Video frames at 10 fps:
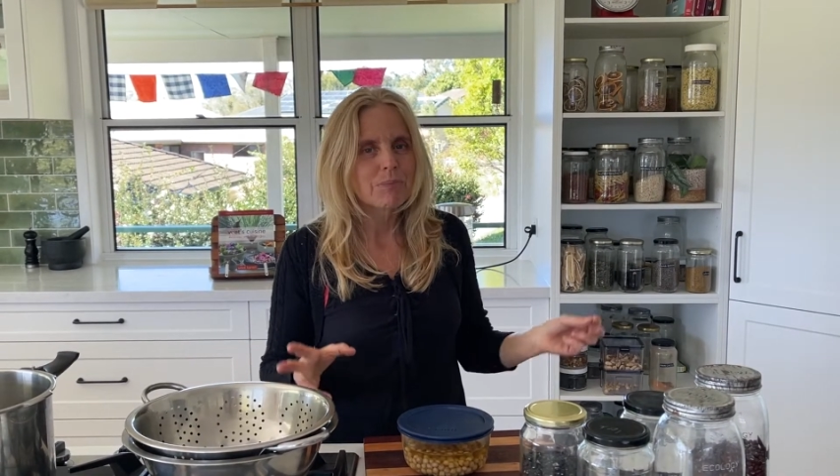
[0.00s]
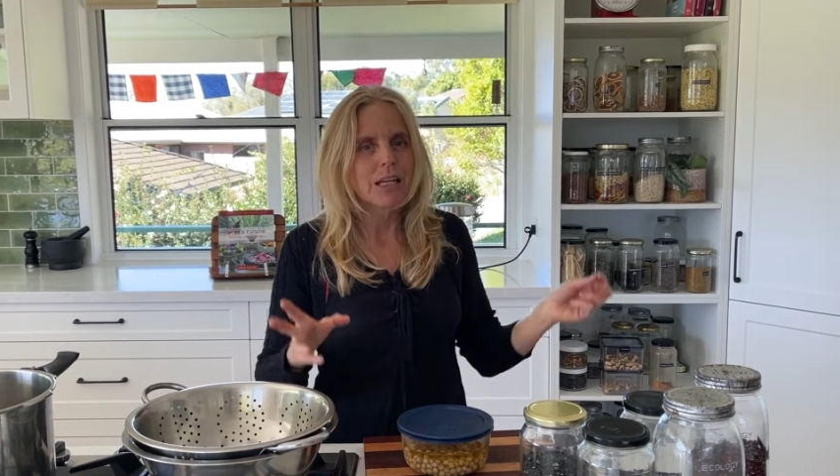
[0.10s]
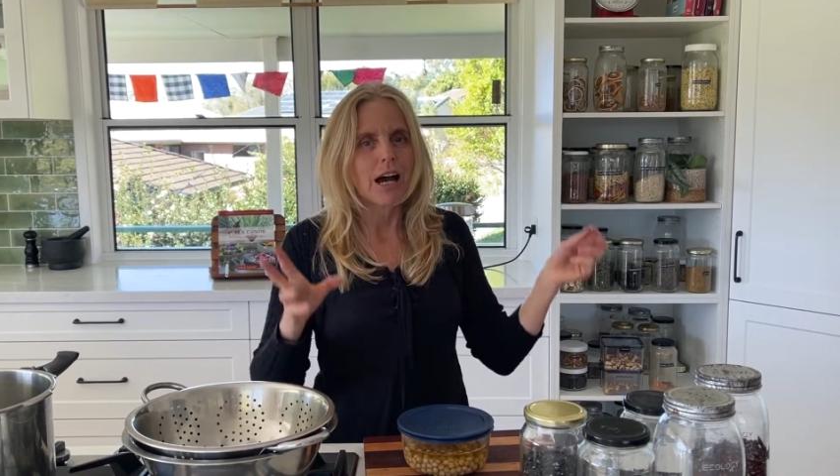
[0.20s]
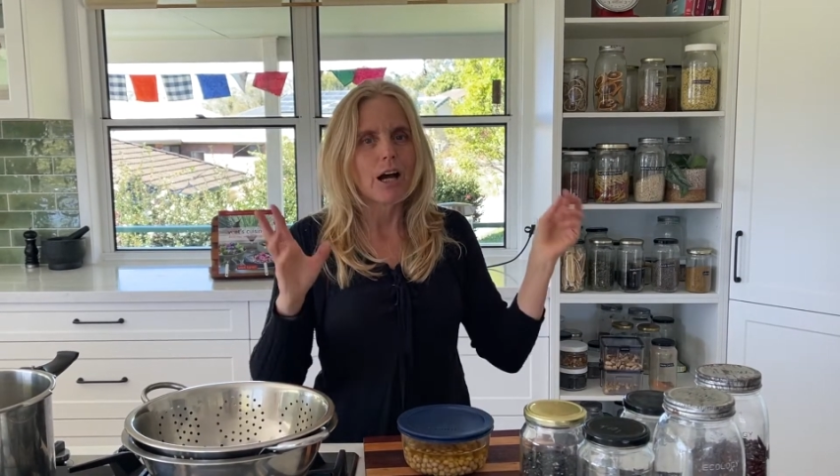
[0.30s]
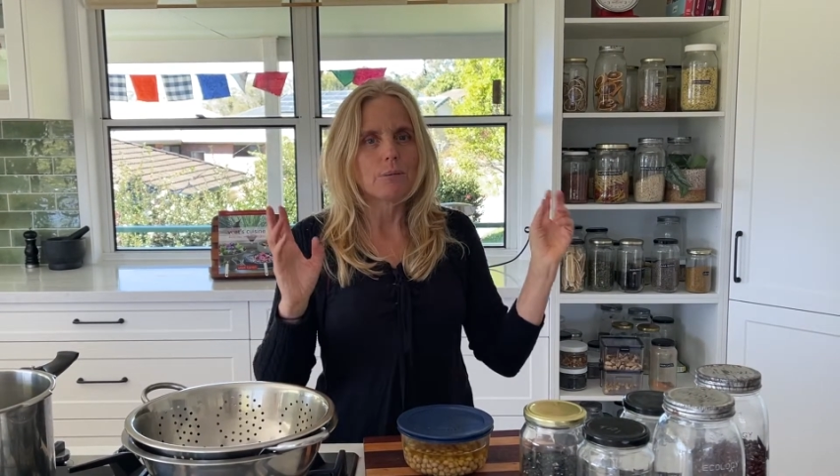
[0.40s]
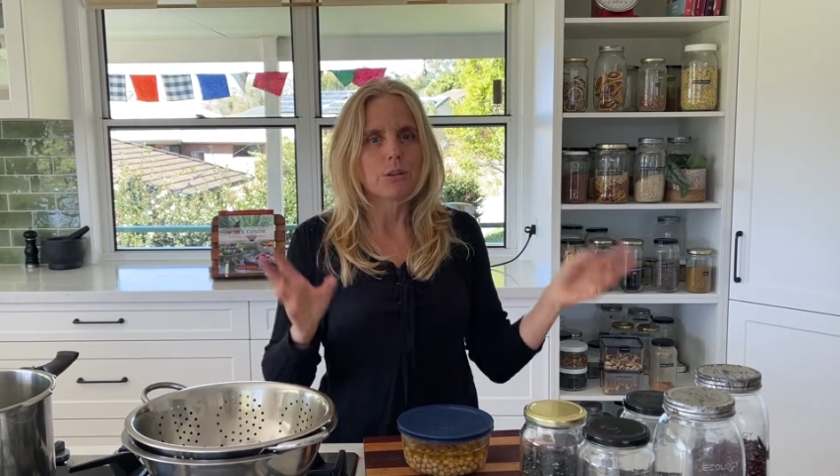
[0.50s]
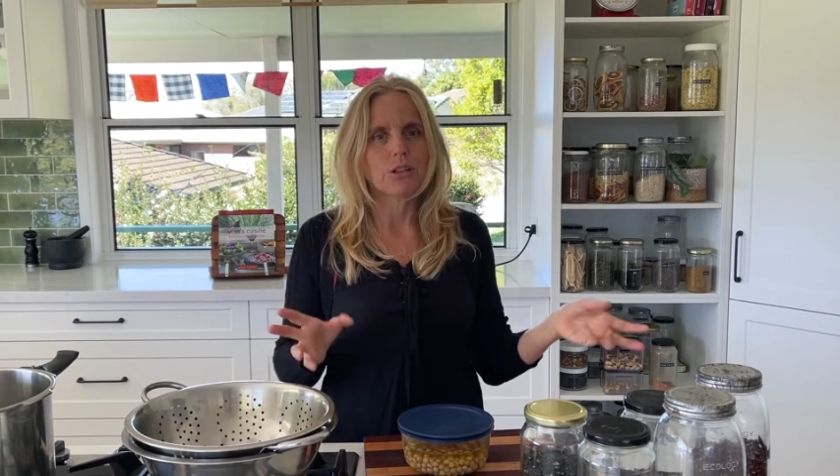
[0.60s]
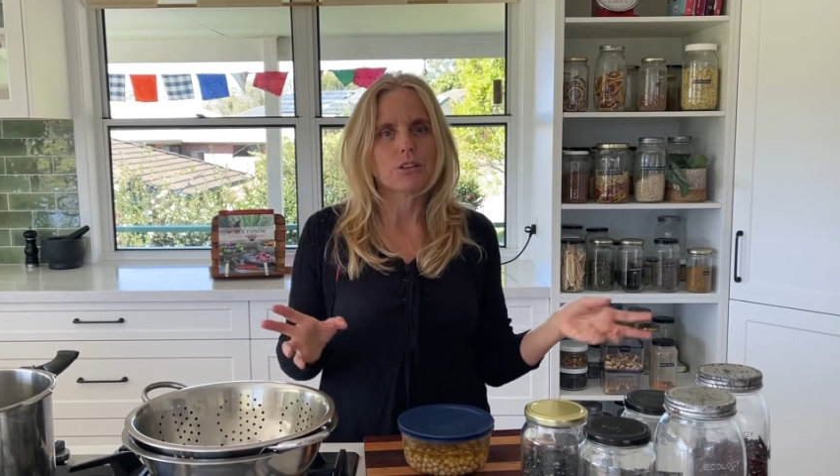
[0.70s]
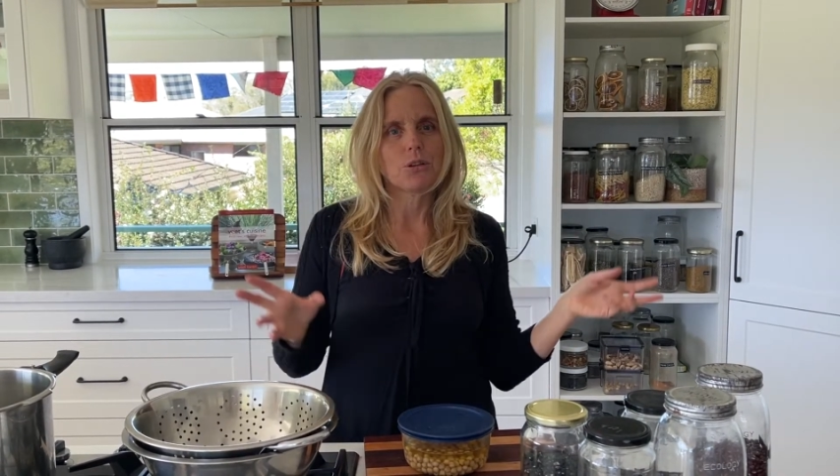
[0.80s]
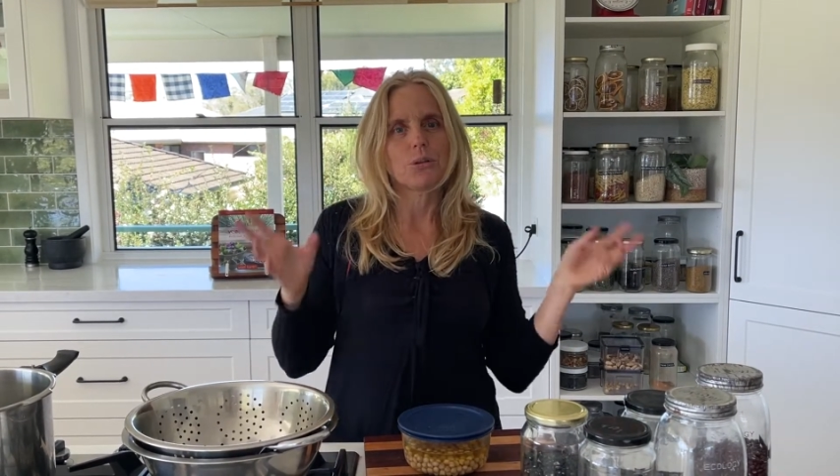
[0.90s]
I'm
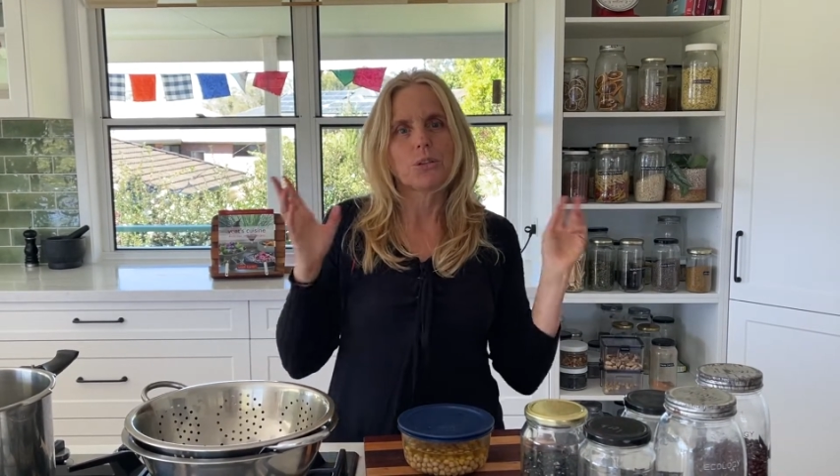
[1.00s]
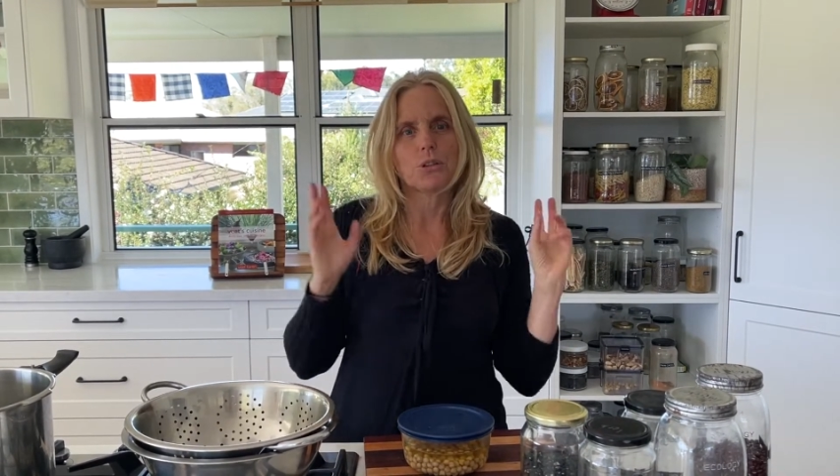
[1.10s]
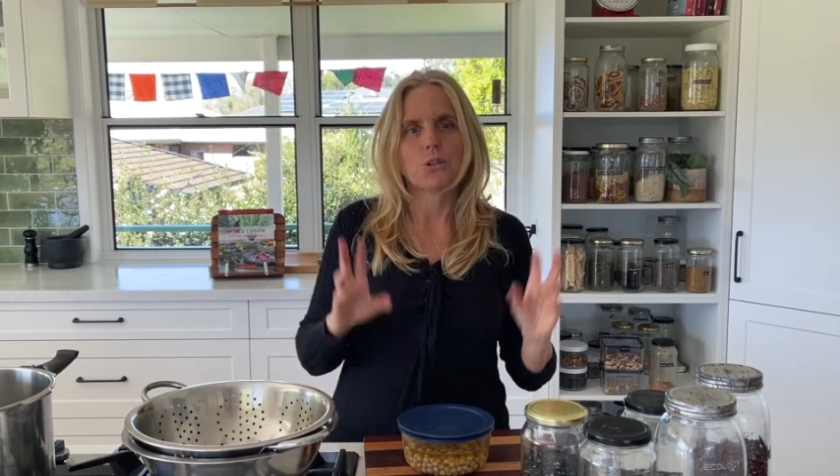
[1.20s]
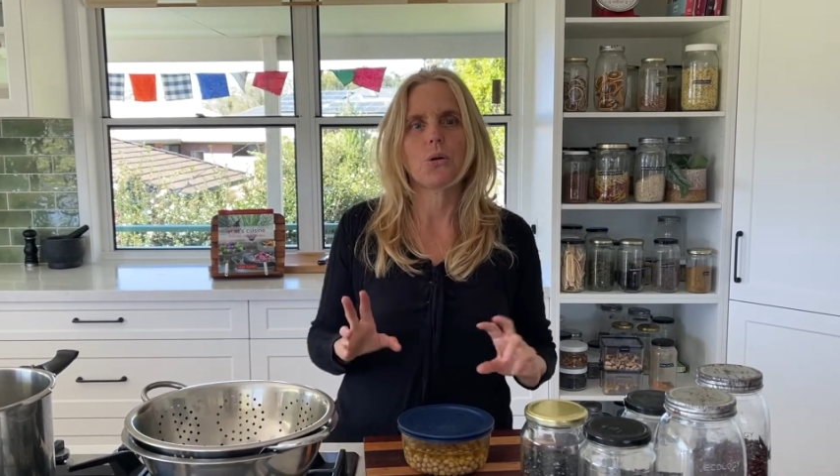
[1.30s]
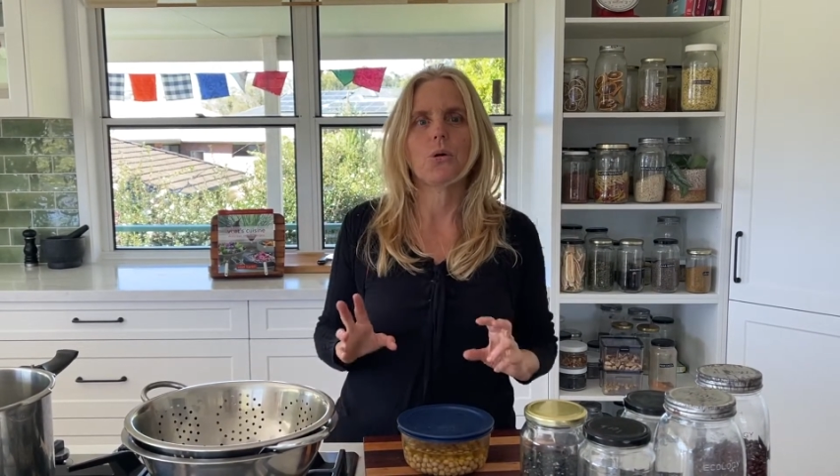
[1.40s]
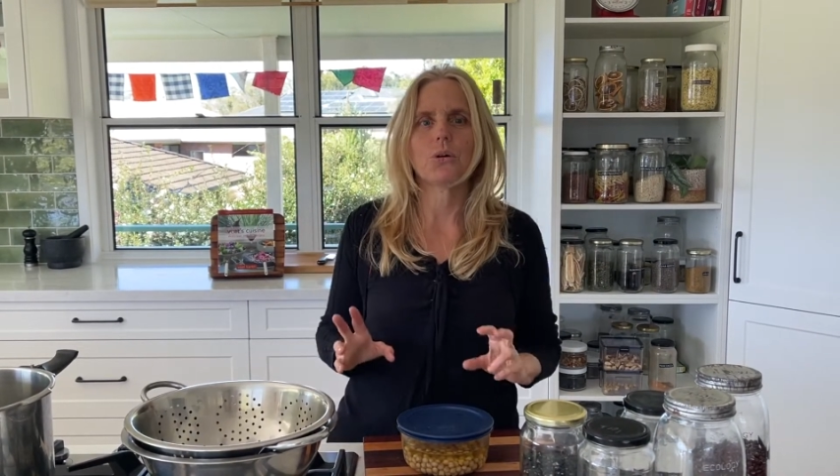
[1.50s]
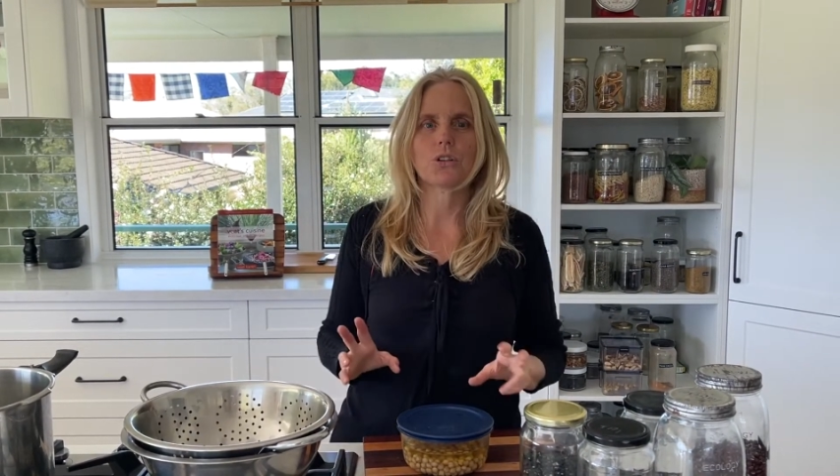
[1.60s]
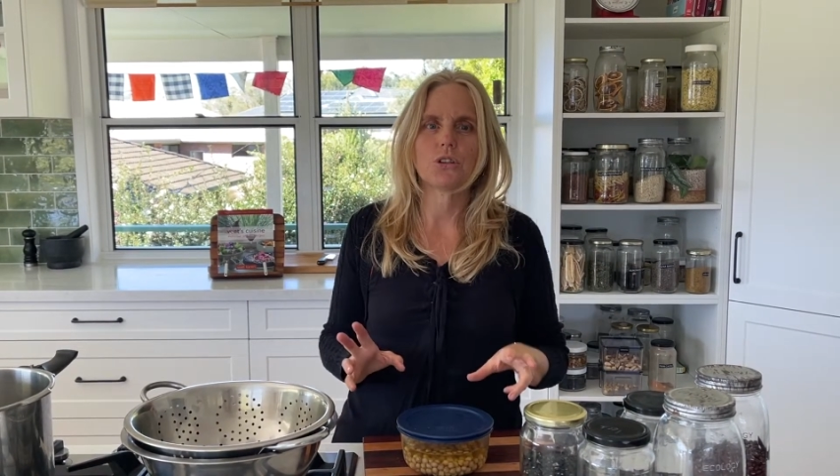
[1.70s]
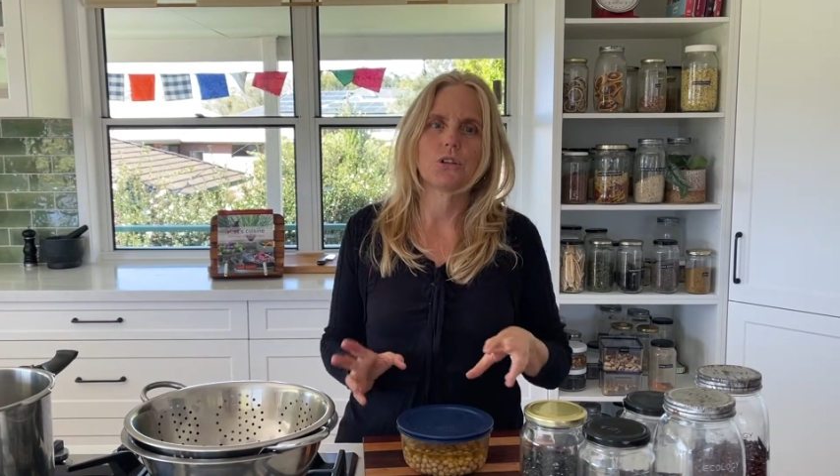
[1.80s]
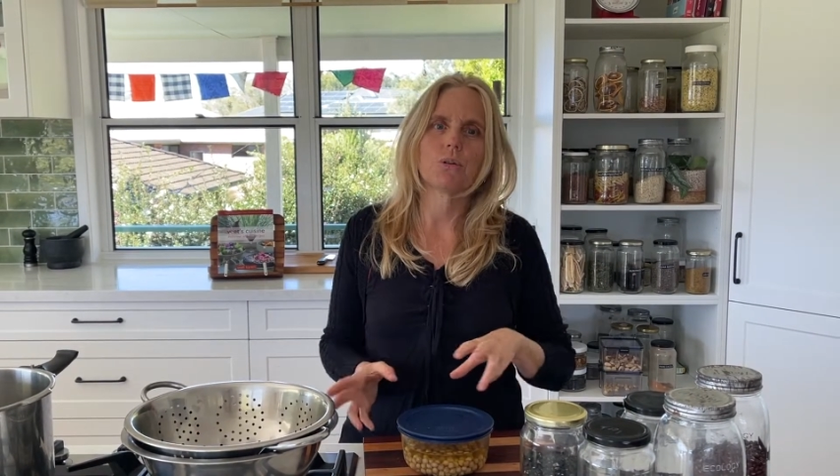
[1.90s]
going to also talk
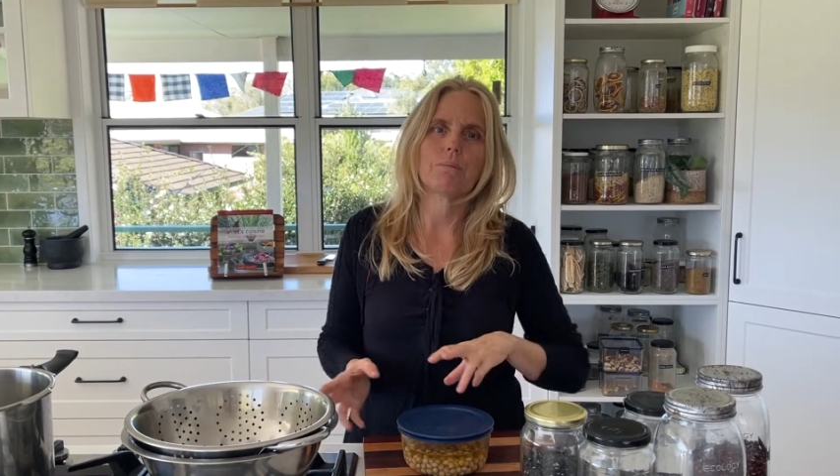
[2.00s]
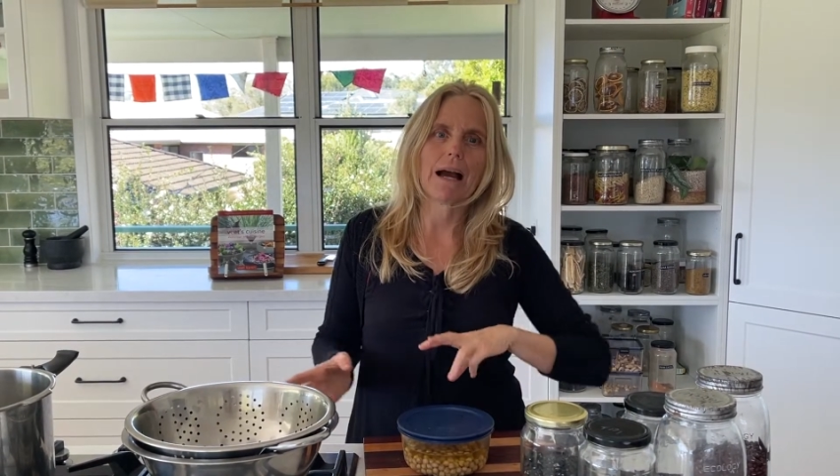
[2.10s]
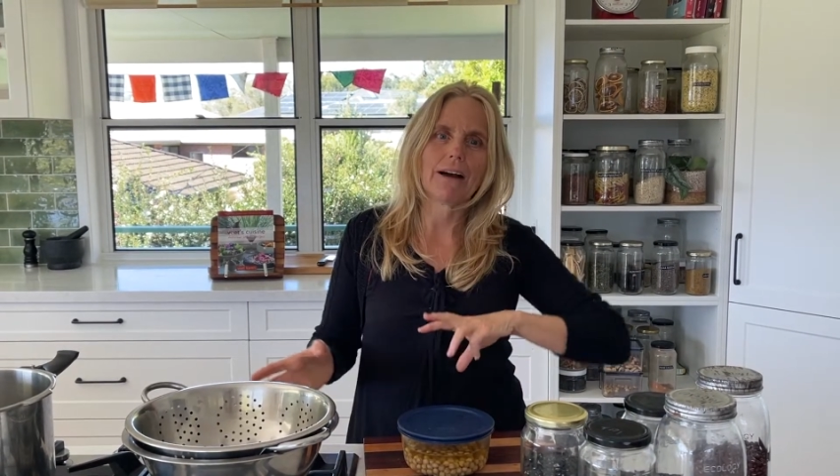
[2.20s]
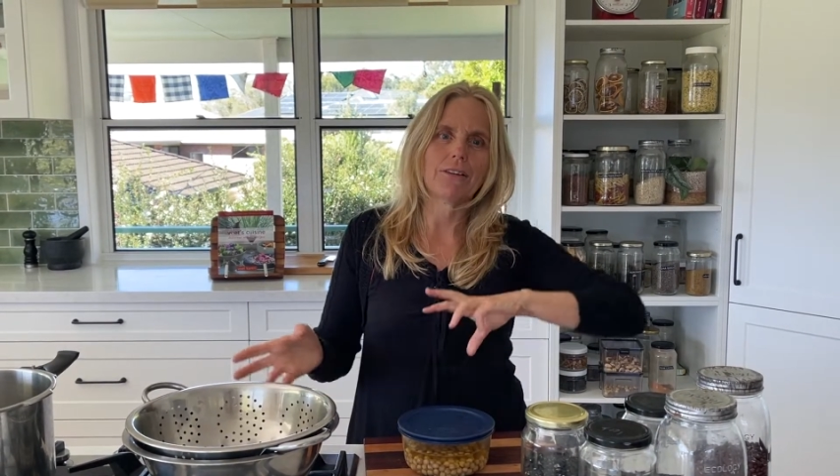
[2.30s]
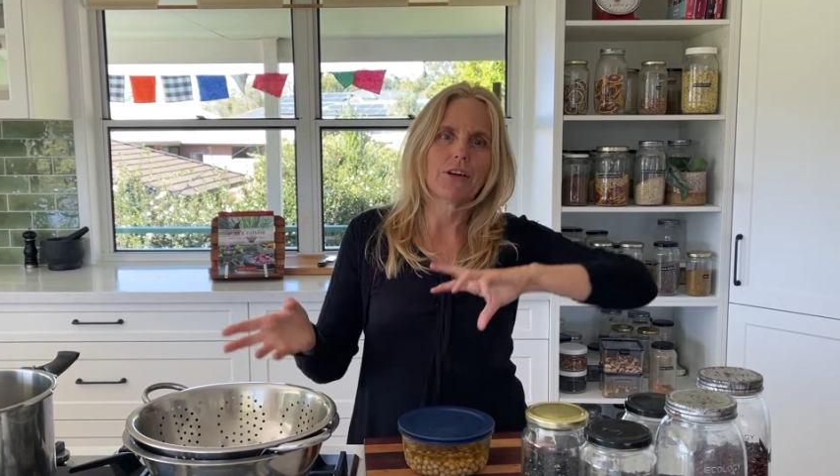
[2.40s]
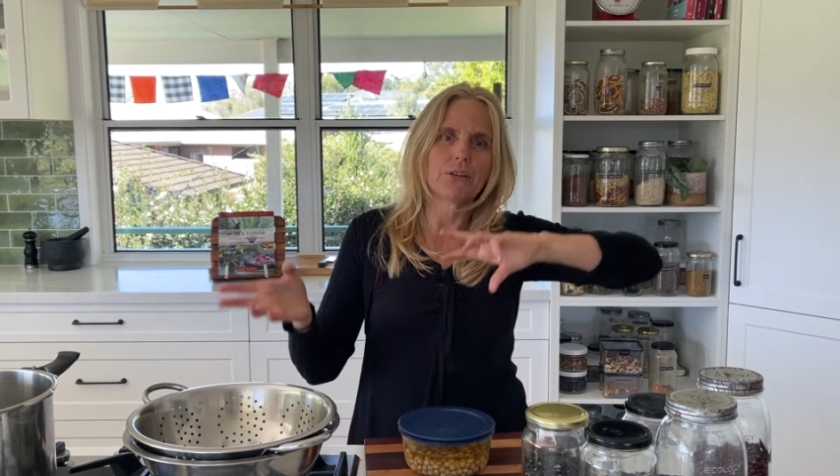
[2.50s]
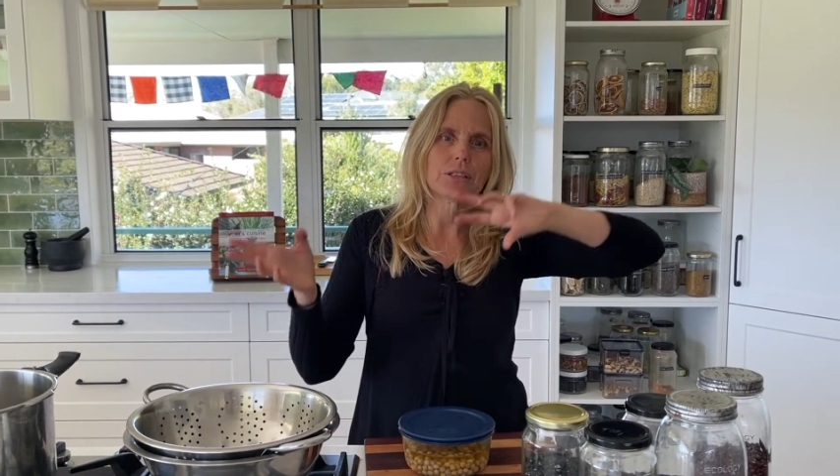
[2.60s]
to you about those